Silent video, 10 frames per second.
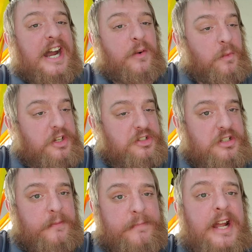we should
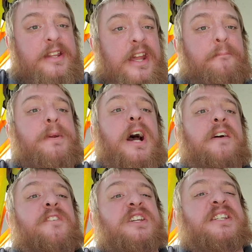demand the FBI
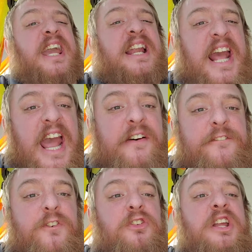investigate
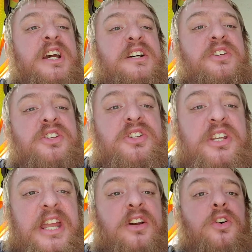every
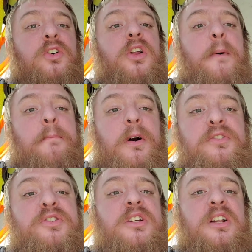single
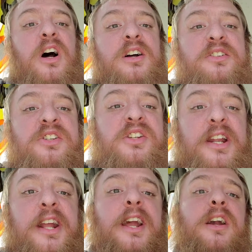person
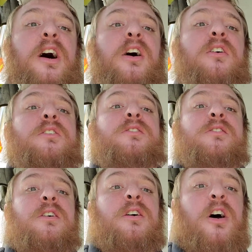sitting in Congress.
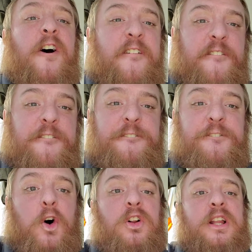
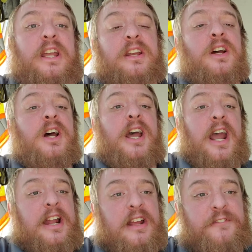Fully.
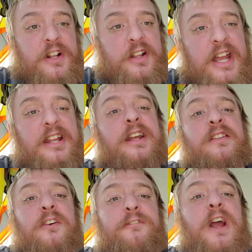And if any of
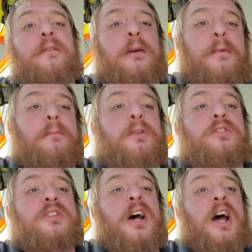their family
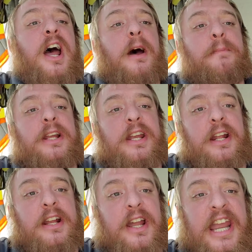members have been
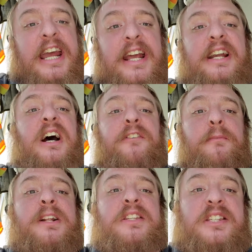getting any
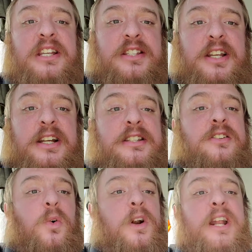government assistance
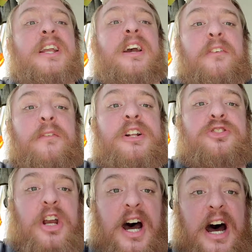or any government
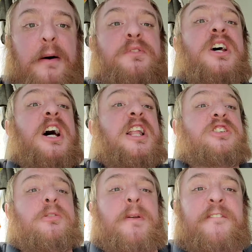jobs, they
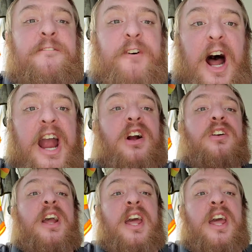should be fired